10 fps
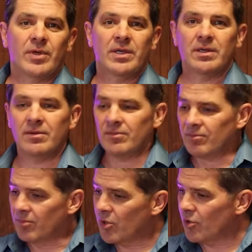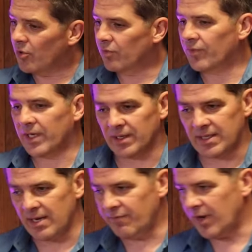We can move. We can
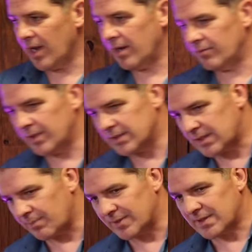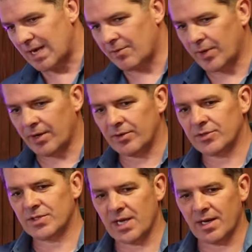deviate. We can step aside. We can
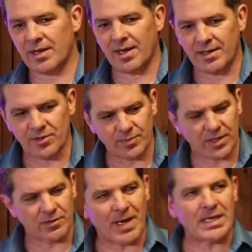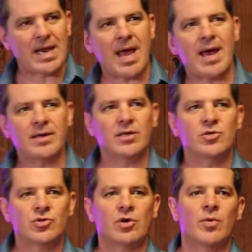understand that hey, just my dad
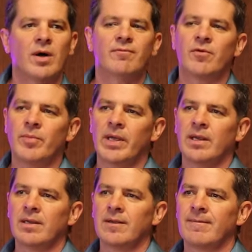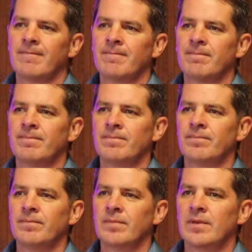didn't show up for me
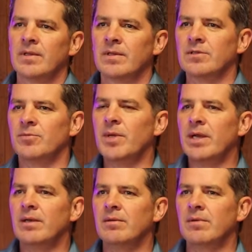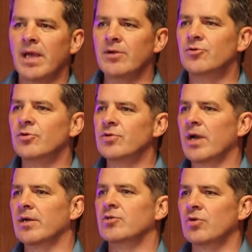doesn't mean Andrew's
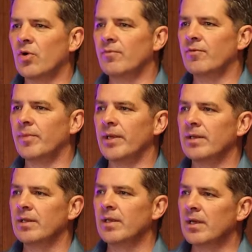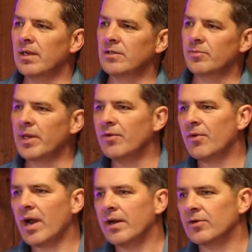not going to show up for me. Doesn't mean
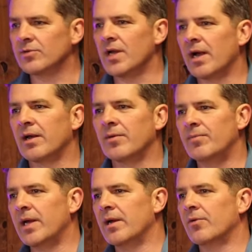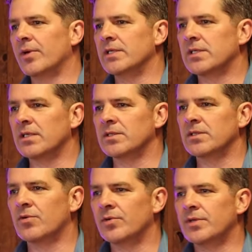Randall's not going to be here when he says
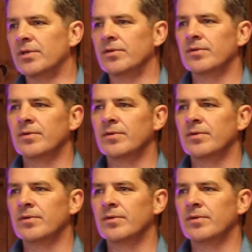he's going to.